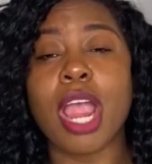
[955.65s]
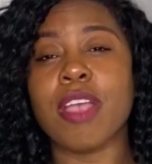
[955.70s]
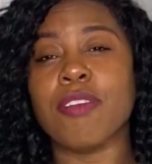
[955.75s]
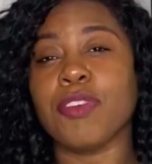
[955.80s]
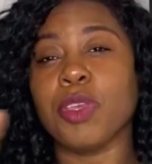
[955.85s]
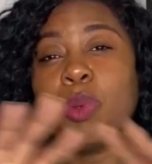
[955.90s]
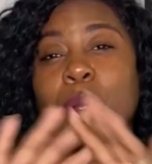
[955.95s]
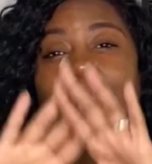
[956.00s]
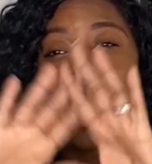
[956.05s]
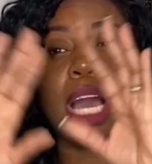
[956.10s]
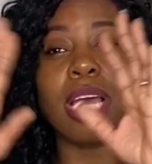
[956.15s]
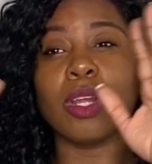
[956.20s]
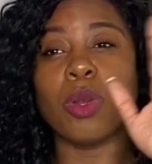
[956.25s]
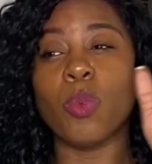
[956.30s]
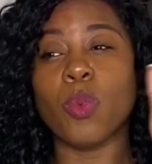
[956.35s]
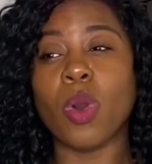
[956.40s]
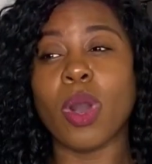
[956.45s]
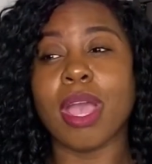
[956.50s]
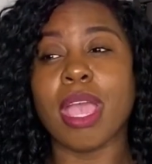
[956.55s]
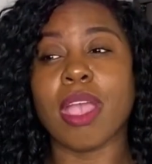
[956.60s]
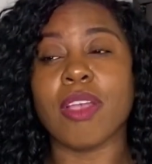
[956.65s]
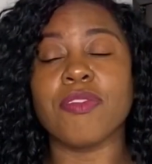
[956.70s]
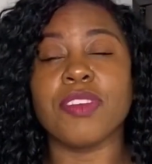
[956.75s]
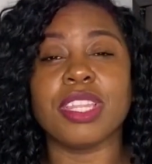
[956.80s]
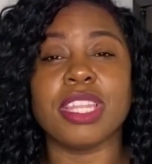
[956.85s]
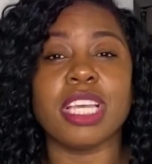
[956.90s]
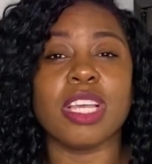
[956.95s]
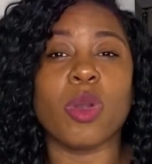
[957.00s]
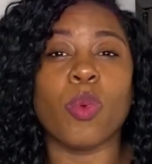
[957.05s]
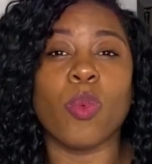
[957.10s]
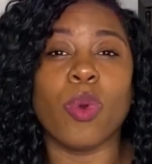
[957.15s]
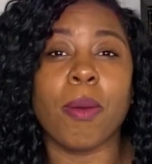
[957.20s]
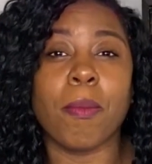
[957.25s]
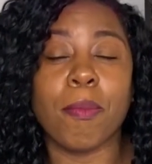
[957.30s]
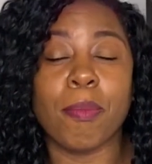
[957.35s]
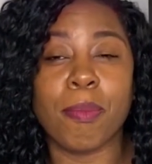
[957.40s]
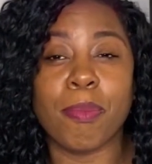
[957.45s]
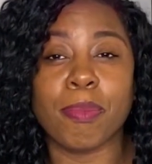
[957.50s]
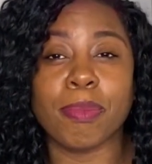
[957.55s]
if you kind of want everything in one